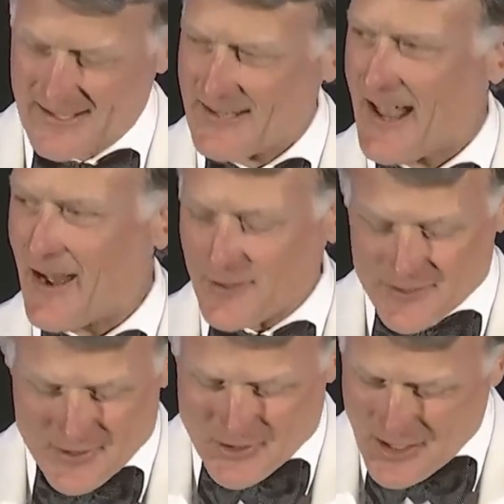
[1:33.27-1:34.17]

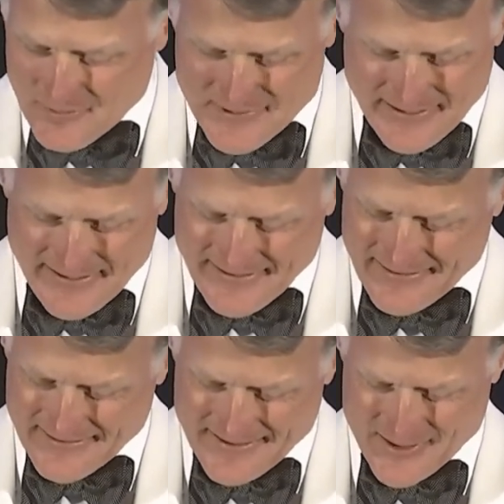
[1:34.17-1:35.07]
Alison jumped
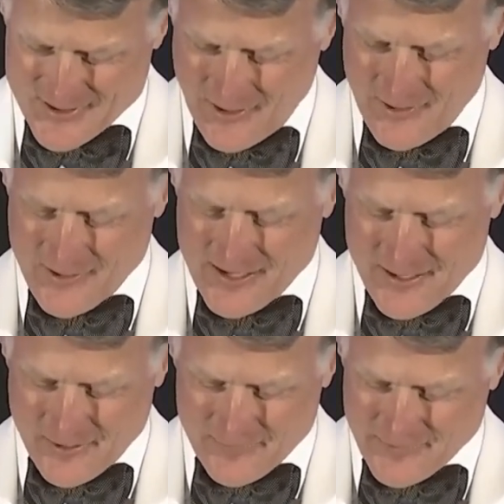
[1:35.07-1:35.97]
in to start her
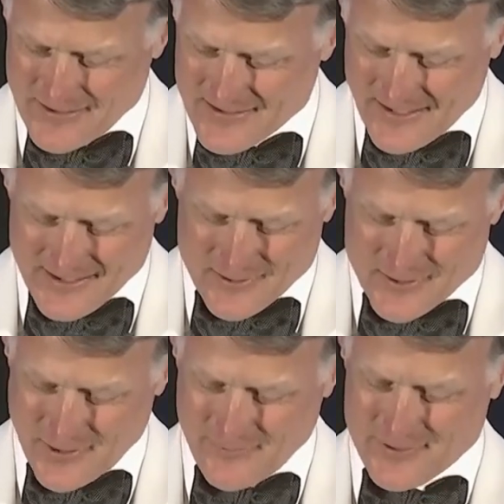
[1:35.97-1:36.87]
year of continued
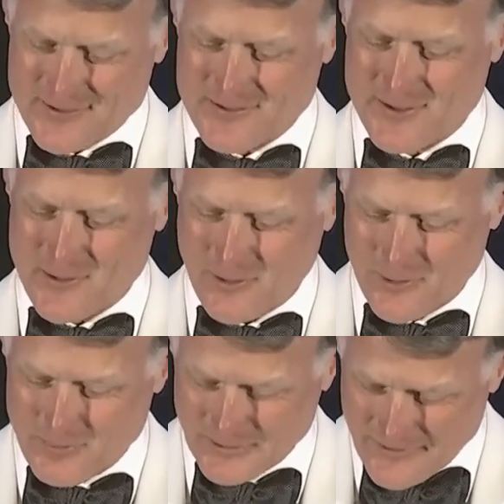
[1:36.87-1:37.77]
service to her
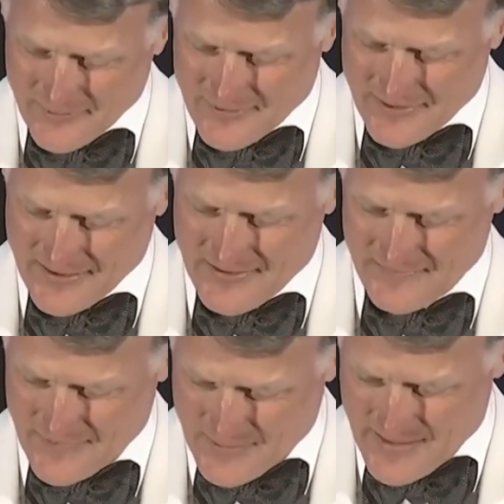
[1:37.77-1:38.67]
beloved
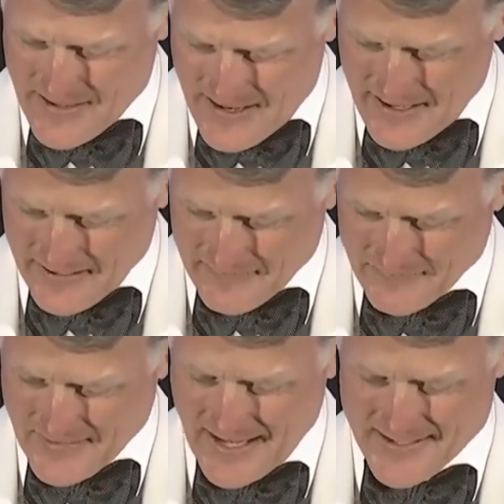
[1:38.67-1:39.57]
VBA
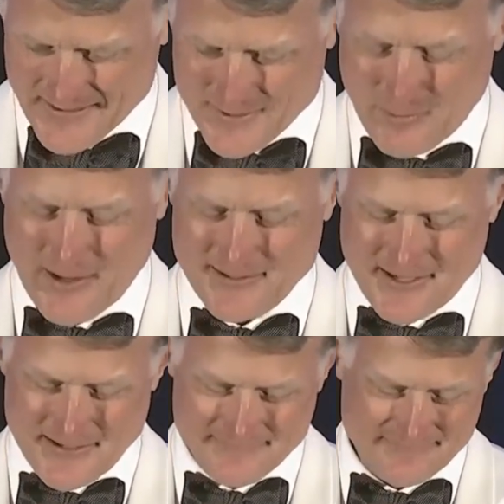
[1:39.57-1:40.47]
as its
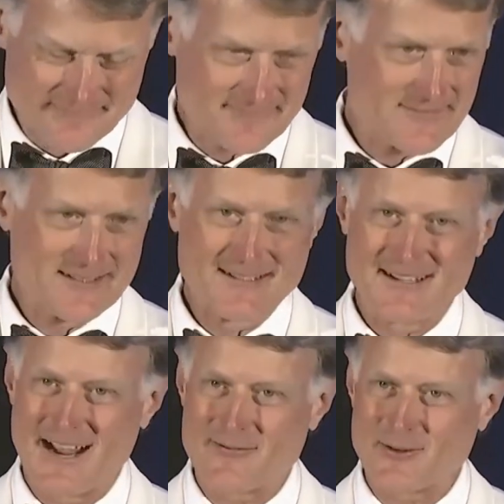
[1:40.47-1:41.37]
president,
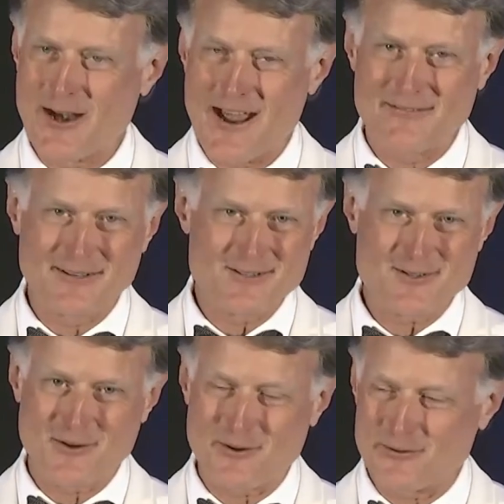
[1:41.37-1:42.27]
after having
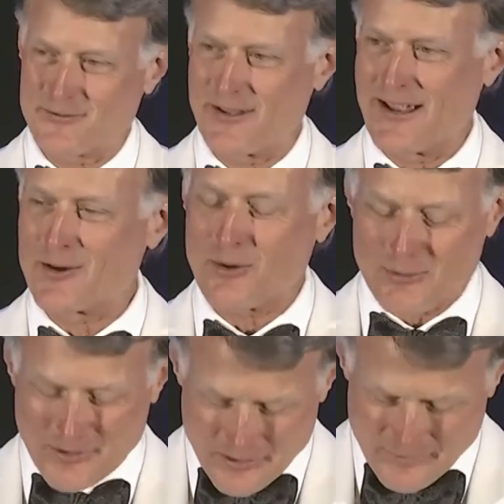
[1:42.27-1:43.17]
served a
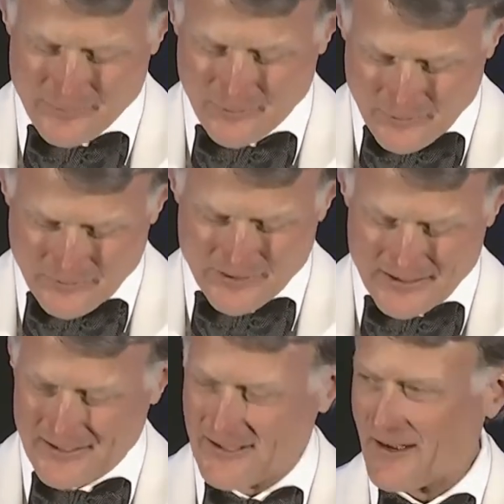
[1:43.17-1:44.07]
career full
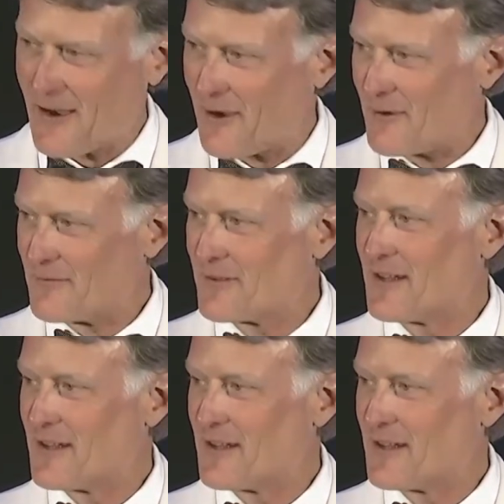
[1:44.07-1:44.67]
of